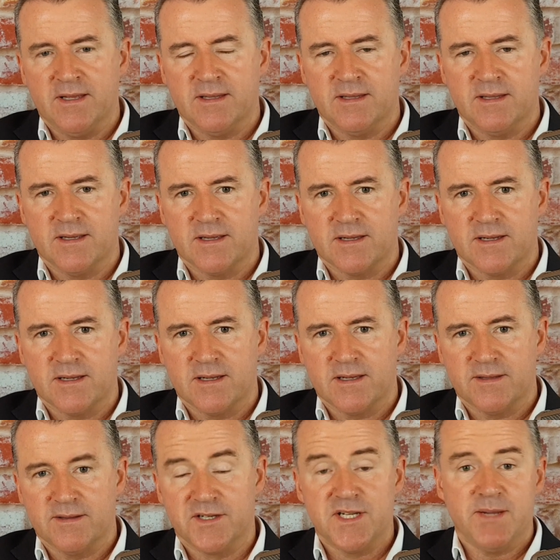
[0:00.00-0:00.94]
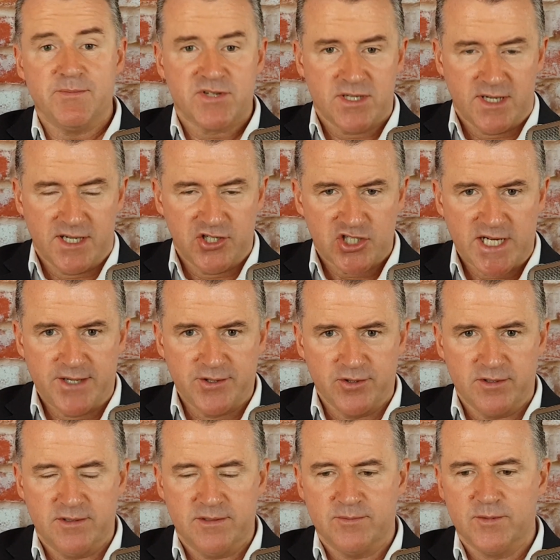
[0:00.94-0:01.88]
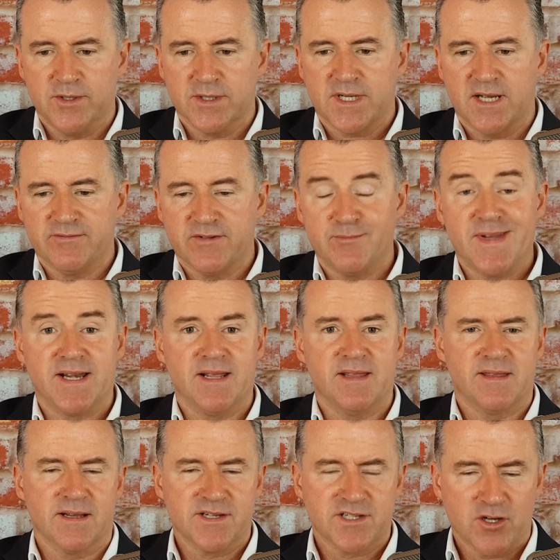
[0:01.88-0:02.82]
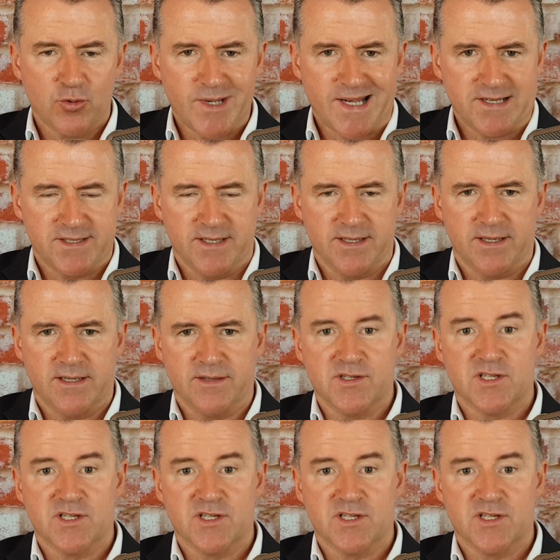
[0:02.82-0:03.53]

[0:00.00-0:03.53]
The Deep Side channel will cover many things aquatic and